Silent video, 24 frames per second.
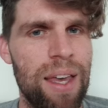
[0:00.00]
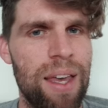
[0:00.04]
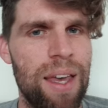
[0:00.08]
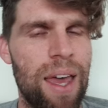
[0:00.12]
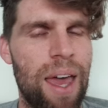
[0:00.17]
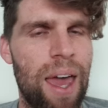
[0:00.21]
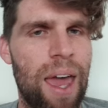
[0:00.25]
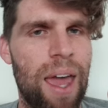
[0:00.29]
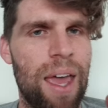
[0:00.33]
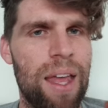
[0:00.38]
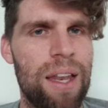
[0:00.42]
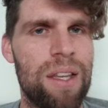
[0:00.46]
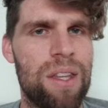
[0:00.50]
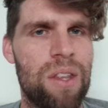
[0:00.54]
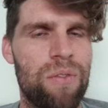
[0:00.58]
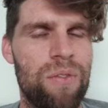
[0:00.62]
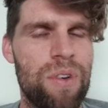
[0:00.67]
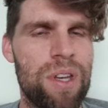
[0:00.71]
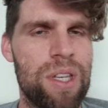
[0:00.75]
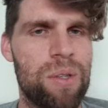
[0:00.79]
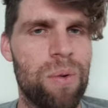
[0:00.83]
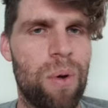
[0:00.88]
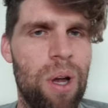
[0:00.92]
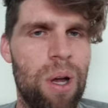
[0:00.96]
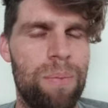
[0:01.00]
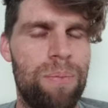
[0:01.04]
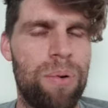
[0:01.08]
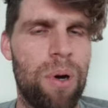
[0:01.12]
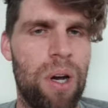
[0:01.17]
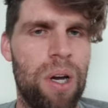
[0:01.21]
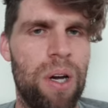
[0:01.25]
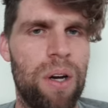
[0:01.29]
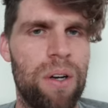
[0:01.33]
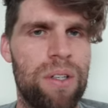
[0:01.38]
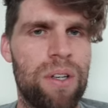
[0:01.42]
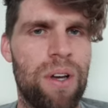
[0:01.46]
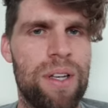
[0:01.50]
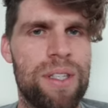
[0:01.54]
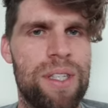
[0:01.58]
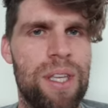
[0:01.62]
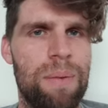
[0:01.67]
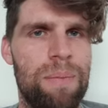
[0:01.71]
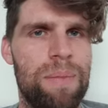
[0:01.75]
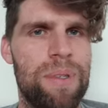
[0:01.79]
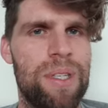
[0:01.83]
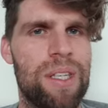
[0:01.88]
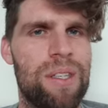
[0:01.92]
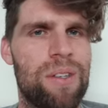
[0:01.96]
And the reason why I prioritize
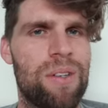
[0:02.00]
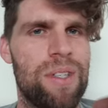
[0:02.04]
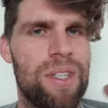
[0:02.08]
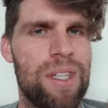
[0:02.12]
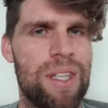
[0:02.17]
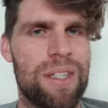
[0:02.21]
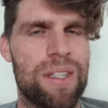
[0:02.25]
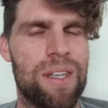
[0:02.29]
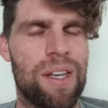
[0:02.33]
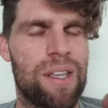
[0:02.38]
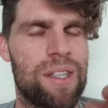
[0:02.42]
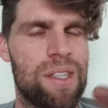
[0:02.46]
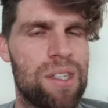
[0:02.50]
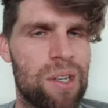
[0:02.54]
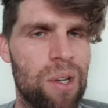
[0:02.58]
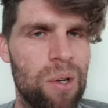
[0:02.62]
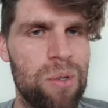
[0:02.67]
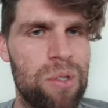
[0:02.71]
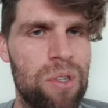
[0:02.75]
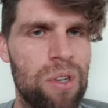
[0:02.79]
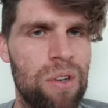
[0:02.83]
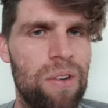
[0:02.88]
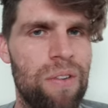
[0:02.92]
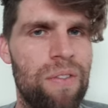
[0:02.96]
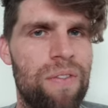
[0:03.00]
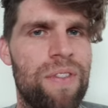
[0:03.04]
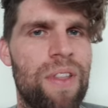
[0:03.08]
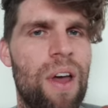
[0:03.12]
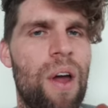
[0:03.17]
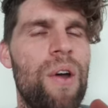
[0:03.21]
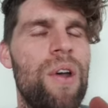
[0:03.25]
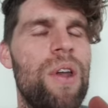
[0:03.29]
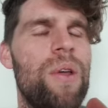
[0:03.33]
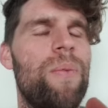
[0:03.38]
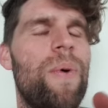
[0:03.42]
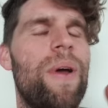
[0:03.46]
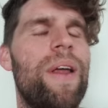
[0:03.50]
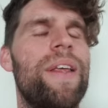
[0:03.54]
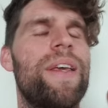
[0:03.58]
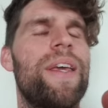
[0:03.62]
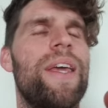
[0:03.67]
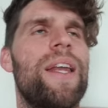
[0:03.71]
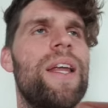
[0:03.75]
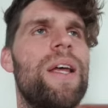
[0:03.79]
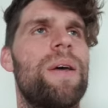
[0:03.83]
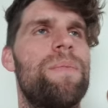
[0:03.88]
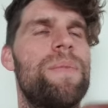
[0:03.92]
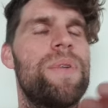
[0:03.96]
him is just because he's an exclusive. The only way to
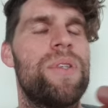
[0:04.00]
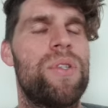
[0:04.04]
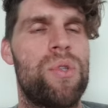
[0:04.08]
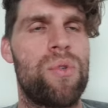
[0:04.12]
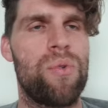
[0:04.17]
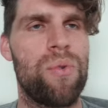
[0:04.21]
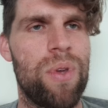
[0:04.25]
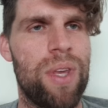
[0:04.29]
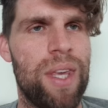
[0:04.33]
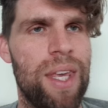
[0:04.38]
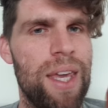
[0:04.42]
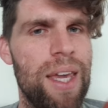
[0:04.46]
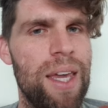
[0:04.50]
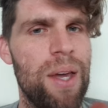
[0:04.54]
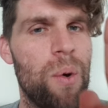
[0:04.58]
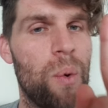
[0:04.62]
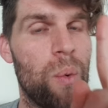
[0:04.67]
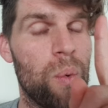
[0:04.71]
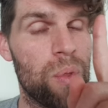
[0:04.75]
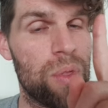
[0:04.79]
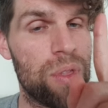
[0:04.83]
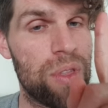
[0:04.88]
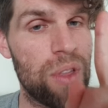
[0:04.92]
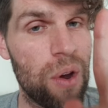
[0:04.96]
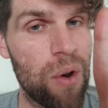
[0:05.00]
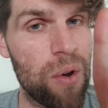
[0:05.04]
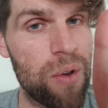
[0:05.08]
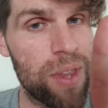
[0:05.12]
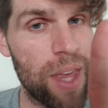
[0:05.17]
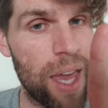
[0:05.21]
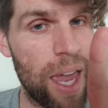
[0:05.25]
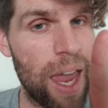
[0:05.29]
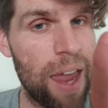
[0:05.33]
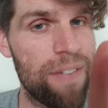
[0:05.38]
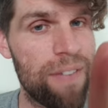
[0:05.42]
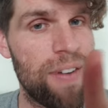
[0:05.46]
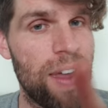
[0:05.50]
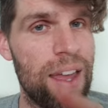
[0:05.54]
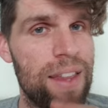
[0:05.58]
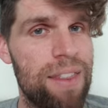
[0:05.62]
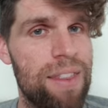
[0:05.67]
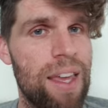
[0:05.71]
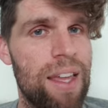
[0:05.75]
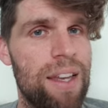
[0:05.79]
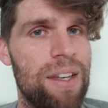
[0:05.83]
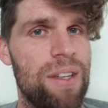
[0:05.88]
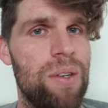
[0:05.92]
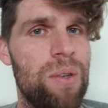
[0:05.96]
get him is through here, although they have had
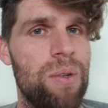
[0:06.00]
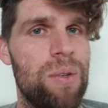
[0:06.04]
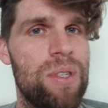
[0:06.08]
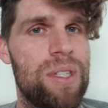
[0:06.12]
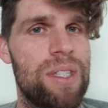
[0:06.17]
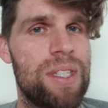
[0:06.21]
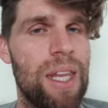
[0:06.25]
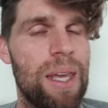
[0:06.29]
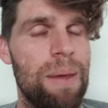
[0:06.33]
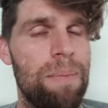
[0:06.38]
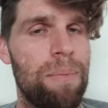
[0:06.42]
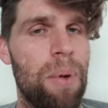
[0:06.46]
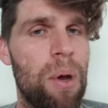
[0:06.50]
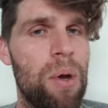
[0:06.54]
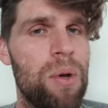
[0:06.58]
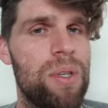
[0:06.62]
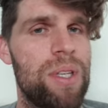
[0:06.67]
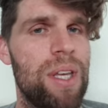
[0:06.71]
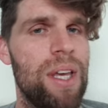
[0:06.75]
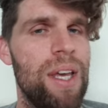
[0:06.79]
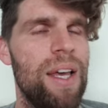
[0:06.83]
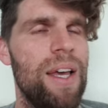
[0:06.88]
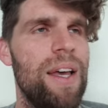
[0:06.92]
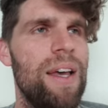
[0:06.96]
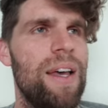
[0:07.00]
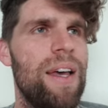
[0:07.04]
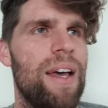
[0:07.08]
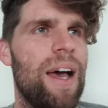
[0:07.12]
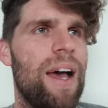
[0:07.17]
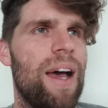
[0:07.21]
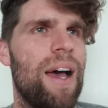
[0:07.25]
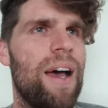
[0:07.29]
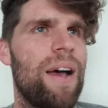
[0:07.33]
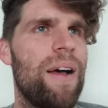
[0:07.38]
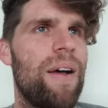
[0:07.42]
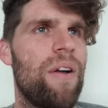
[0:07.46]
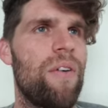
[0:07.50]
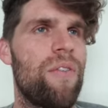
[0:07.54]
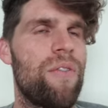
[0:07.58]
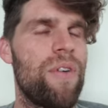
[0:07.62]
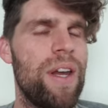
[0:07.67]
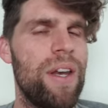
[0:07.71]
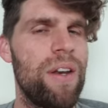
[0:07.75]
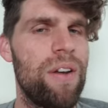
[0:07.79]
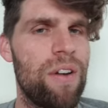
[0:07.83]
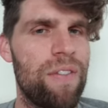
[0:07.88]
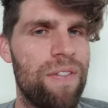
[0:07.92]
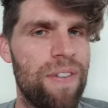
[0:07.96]
that new Steamboat
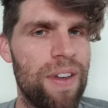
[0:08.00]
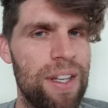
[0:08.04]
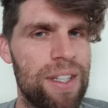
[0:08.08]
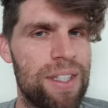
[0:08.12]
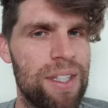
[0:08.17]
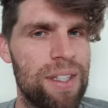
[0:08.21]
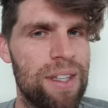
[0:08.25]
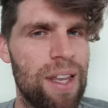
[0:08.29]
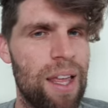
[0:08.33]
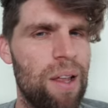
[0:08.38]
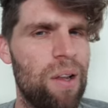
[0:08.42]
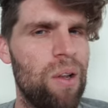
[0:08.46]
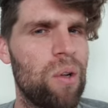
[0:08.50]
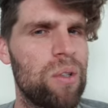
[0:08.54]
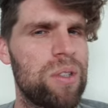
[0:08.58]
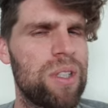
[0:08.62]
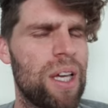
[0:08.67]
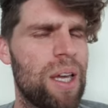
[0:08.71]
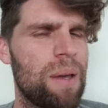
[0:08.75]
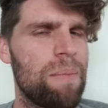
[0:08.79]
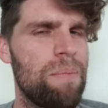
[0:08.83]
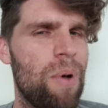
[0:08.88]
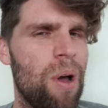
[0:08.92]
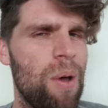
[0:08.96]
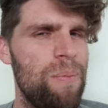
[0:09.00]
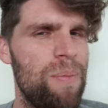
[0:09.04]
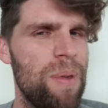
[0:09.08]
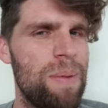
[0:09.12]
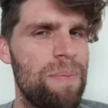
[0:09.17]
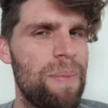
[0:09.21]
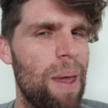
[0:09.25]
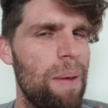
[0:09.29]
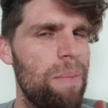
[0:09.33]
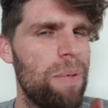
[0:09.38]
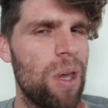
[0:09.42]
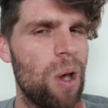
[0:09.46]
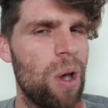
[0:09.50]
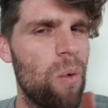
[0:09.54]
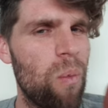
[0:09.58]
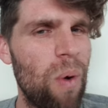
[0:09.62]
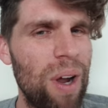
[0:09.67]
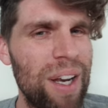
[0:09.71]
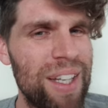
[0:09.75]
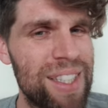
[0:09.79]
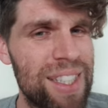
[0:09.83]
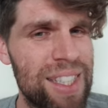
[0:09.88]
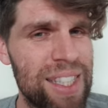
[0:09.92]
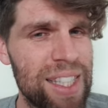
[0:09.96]
arena event in that it looks like it might be maybe a
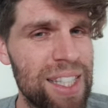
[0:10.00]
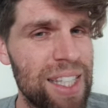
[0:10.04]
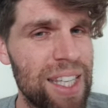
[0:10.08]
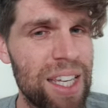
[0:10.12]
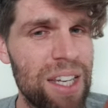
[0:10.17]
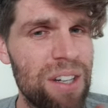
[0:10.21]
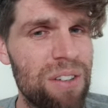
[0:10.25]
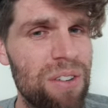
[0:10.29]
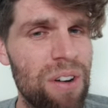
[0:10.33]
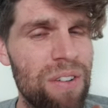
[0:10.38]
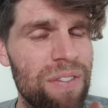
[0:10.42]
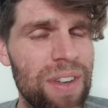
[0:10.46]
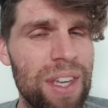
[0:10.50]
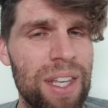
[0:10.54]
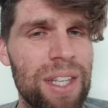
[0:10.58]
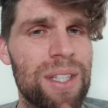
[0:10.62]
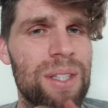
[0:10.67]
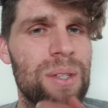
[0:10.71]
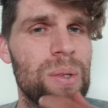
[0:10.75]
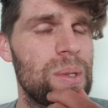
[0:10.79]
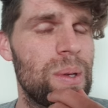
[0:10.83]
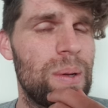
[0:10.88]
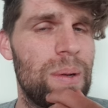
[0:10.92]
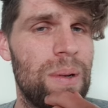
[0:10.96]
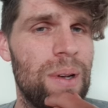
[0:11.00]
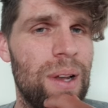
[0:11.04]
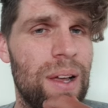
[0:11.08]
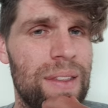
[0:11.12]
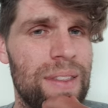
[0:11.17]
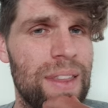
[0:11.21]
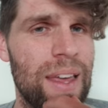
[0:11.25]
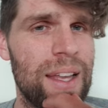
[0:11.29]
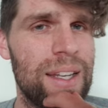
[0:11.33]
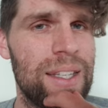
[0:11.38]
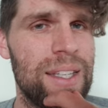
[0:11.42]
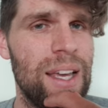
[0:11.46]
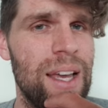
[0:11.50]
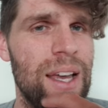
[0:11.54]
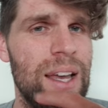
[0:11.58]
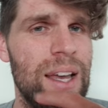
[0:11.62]
once-a-year event or something like that.